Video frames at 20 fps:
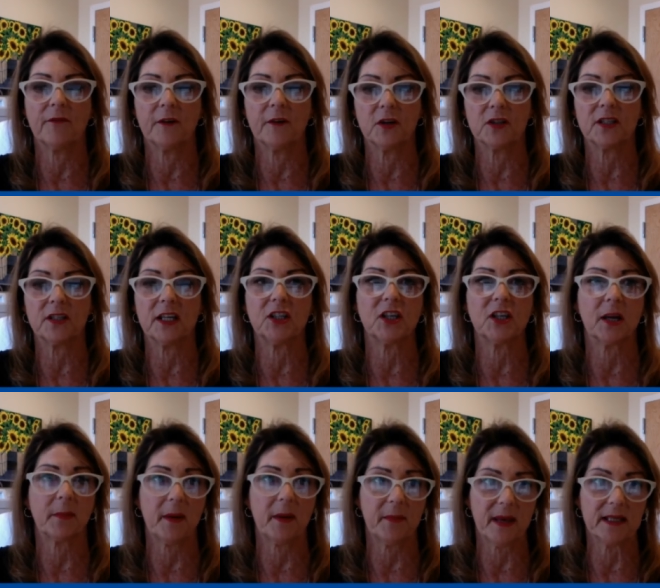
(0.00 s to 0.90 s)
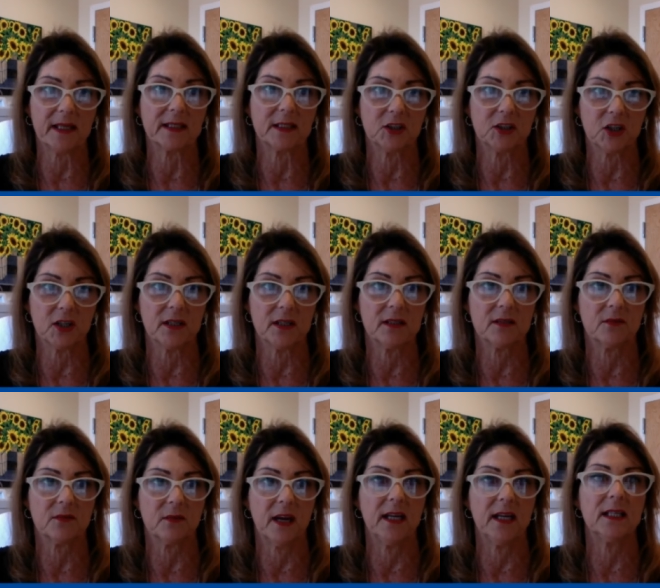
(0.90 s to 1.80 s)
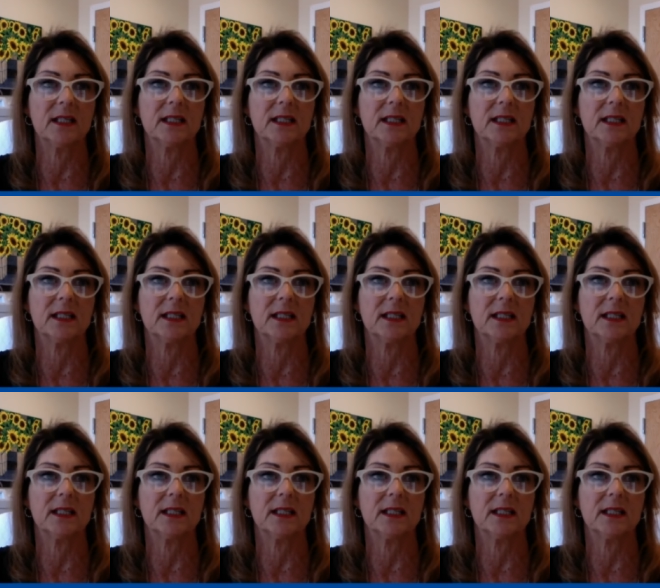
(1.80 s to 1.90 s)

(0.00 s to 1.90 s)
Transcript: first I check my messages, right,